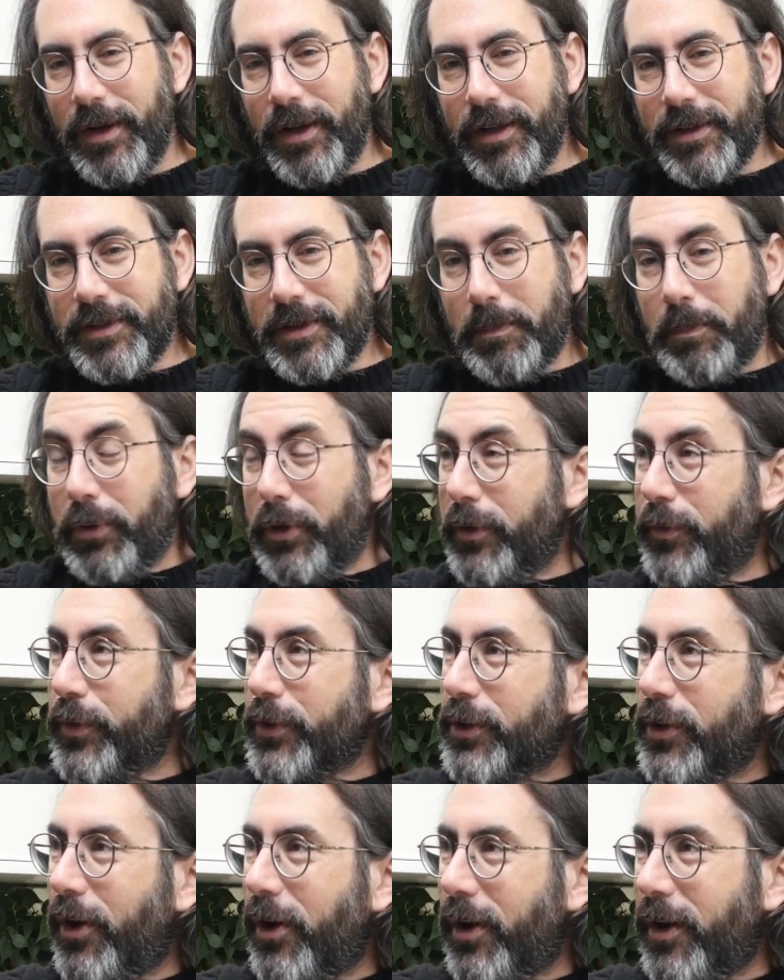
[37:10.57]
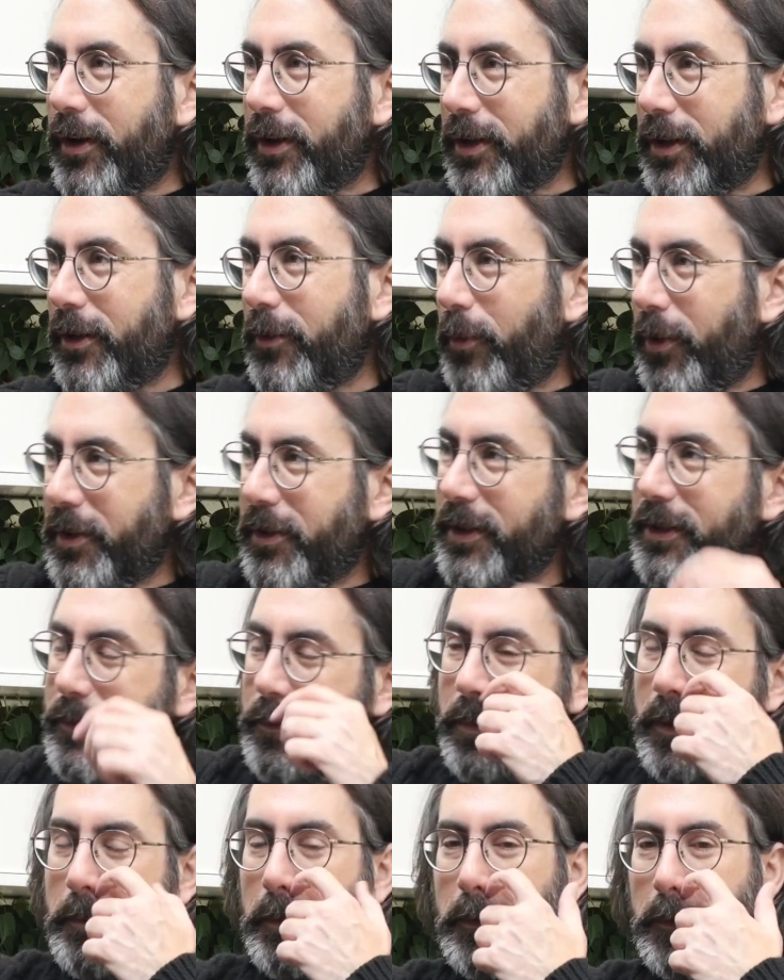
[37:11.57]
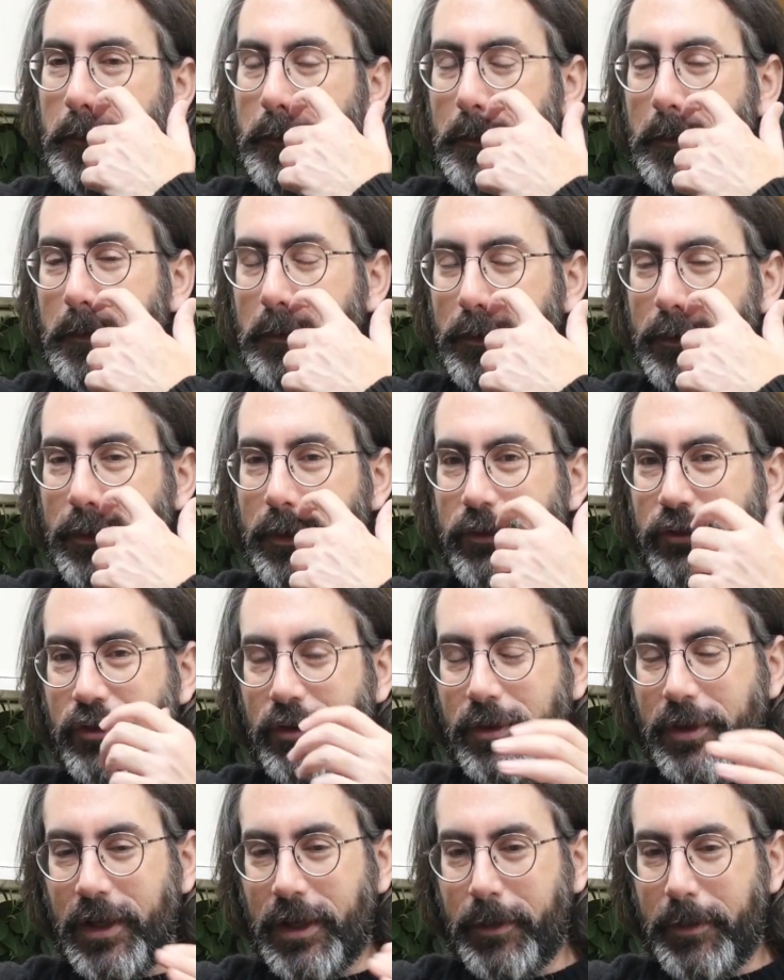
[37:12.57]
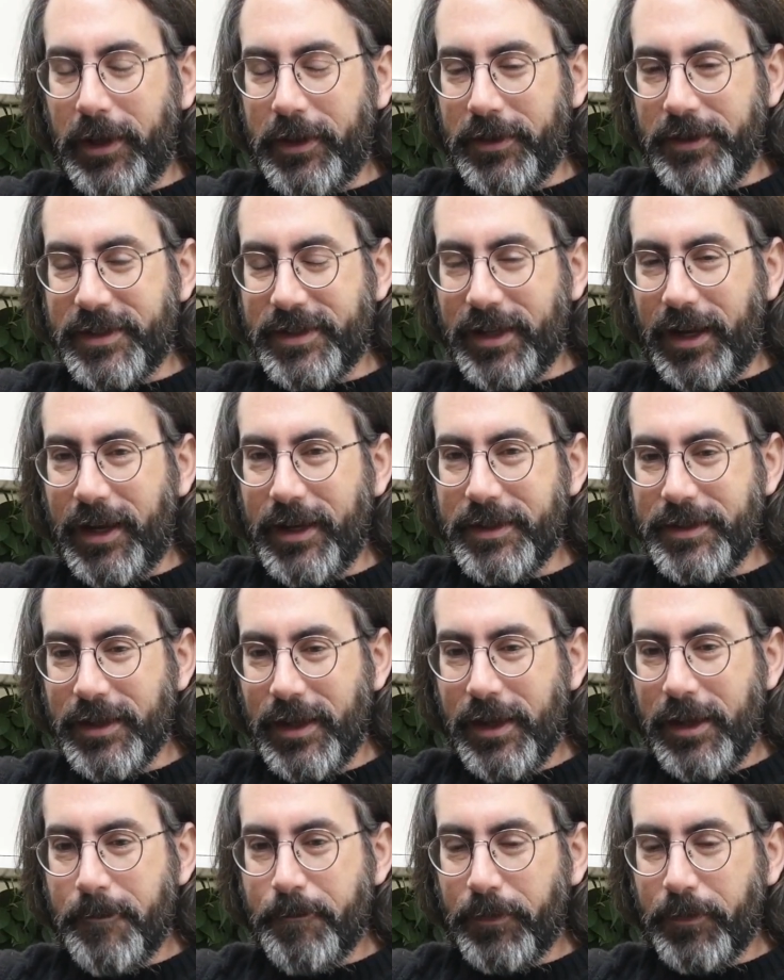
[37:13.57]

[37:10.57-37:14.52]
It's a perfect car. One thing people should think about in size,